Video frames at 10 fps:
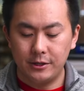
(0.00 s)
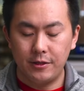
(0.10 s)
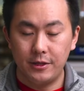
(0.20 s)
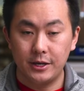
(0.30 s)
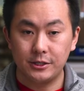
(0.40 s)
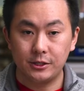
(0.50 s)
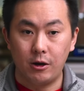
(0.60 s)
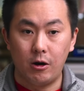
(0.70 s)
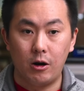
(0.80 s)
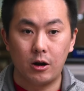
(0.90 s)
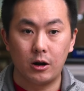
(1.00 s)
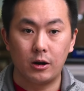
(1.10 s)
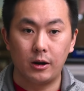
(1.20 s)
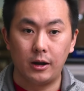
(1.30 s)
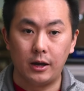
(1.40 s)
on this
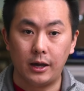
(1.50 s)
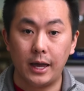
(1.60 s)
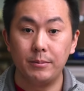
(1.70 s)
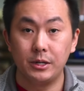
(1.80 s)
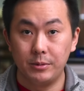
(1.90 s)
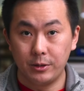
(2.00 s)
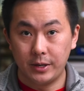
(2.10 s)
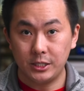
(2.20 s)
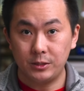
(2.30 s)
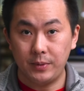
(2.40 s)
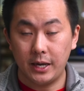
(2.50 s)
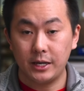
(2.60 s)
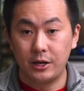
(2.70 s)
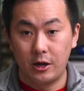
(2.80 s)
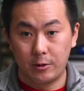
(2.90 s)
are MWS
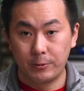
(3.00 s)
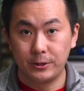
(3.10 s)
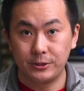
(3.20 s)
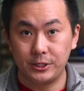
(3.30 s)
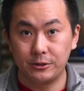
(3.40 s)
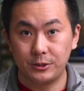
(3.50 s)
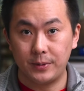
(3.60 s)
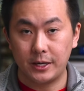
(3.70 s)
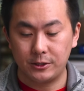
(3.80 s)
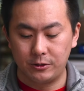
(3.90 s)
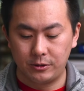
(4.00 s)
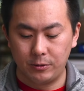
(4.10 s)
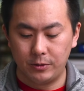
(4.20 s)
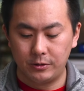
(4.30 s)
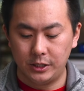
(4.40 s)
spec, not real steel spec, so you
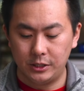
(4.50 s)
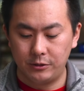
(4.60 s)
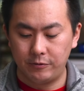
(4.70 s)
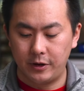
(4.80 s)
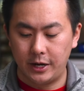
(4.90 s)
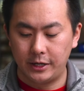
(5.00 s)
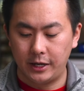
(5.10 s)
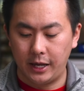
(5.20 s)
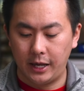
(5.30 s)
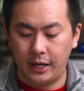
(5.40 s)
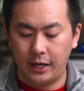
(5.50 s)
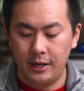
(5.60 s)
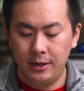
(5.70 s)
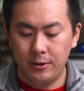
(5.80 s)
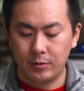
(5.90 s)
will need to find a
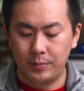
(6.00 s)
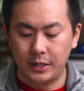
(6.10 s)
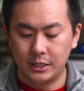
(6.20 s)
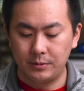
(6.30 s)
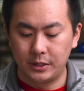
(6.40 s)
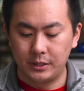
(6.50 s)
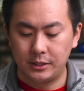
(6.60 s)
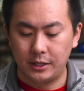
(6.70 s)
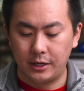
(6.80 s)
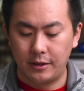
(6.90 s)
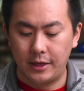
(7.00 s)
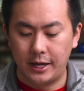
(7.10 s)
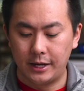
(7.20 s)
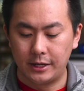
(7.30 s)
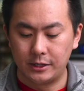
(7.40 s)
replacement
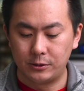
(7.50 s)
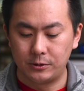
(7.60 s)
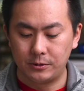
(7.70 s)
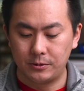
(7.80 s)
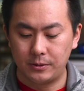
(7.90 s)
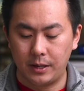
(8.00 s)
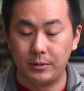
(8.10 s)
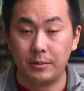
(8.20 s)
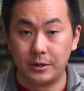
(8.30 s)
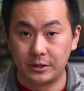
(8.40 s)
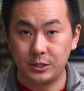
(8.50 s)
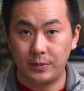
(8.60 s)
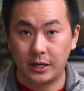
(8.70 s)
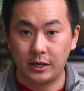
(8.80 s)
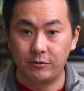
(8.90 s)
that is MWS
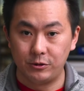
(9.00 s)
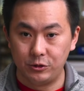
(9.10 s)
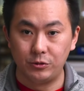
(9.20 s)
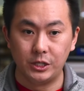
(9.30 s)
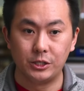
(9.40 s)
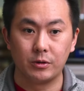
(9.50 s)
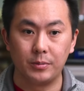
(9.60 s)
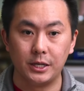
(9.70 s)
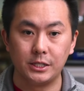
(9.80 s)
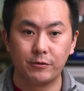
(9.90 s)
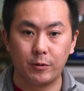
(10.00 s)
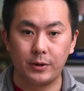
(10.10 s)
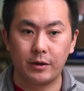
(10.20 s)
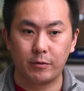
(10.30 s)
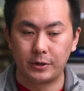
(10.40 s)
spec if you do need to replace it for
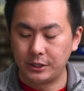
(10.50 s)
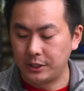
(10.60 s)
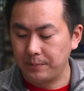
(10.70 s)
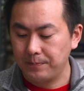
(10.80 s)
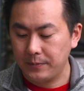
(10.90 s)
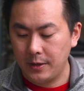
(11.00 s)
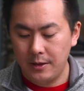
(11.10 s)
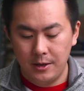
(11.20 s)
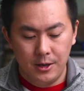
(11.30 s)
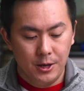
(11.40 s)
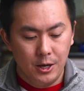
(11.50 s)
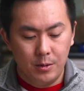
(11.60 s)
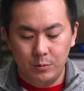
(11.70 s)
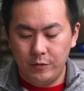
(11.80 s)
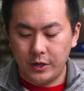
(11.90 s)
whatever reason.
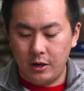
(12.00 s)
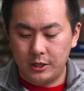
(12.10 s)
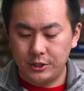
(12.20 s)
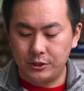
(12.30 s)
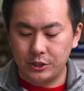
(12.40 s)
Moving on to the